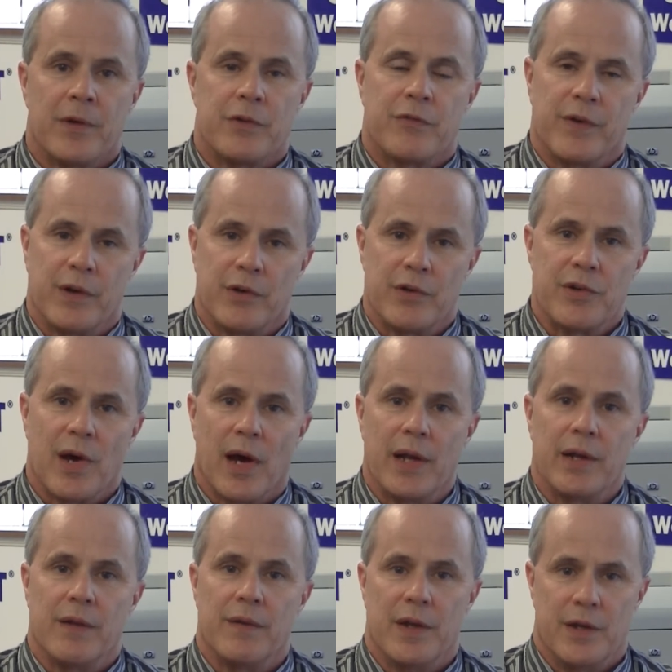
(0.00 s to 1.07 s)
finger
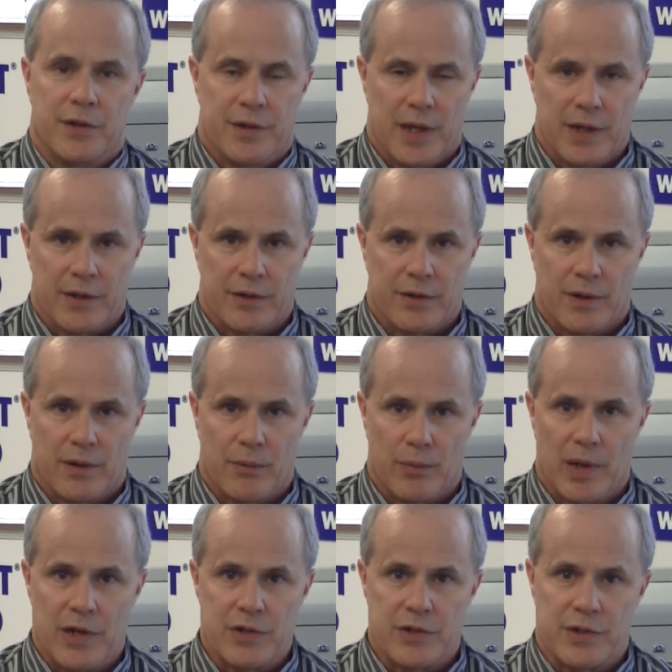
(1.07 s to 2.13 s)
tight, and then you take a
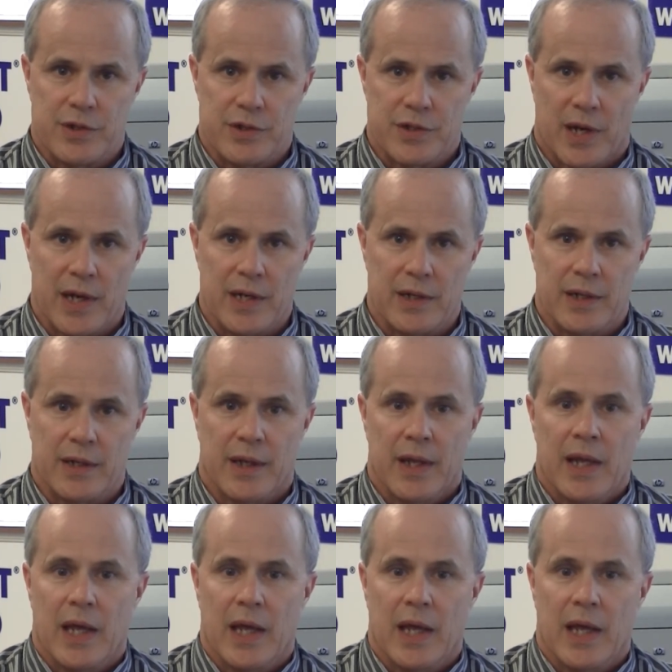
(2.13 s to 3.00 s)
wrench and you tighten it,